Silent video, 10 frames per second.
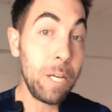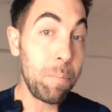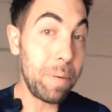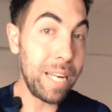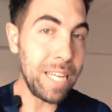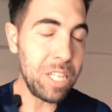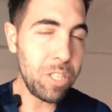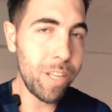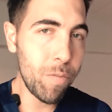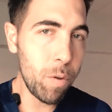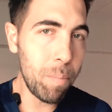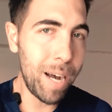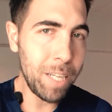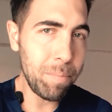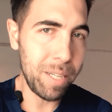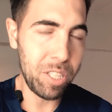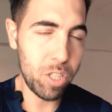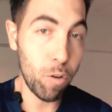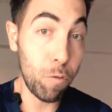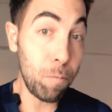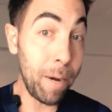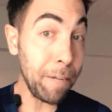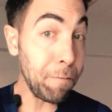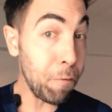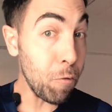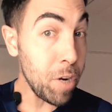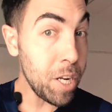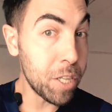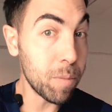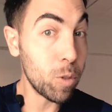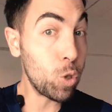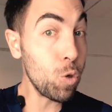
But I still remind myself my freedom